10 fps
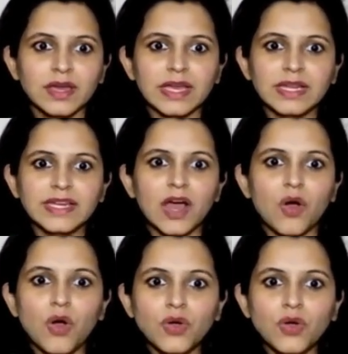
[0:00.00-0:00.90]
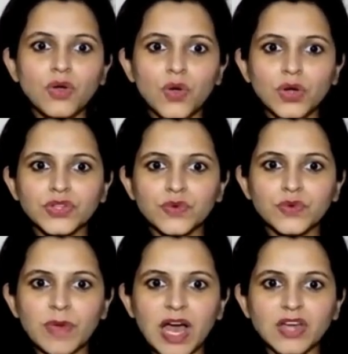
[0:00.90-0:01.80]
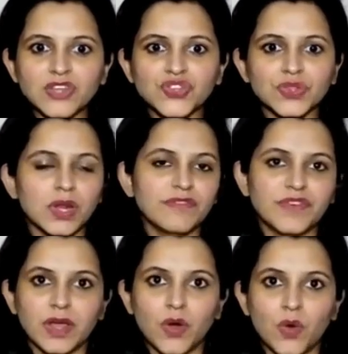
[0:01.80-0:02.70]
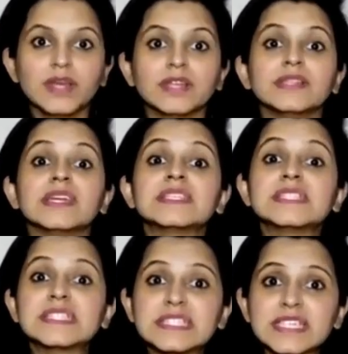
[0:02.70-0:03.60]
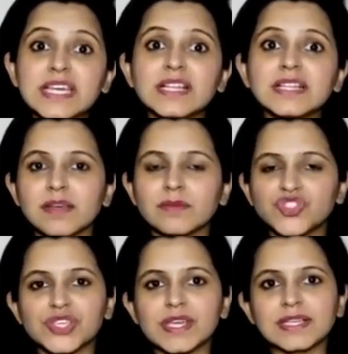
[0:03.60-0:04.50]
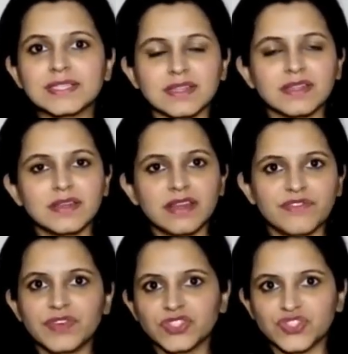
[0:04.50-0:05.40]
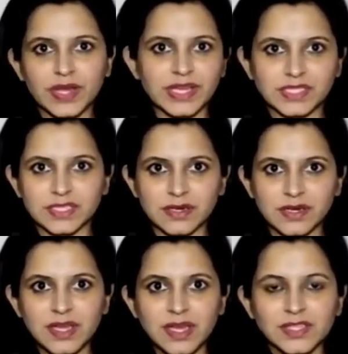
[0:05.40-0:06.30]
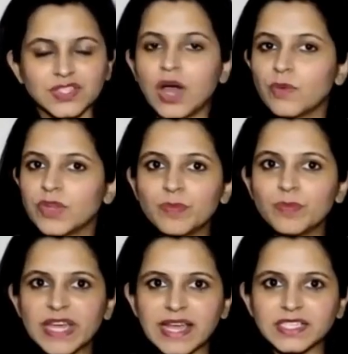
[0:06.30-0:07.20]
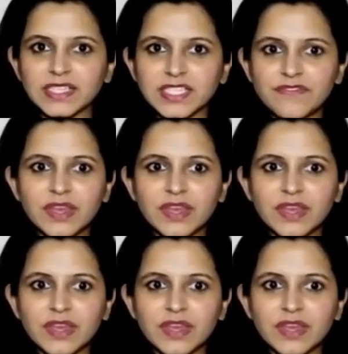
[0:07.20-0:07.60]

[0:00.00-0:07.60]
Il y a encore du fromage dans le frigo. There is still some cheese in the refrigerator. So how will you make negative?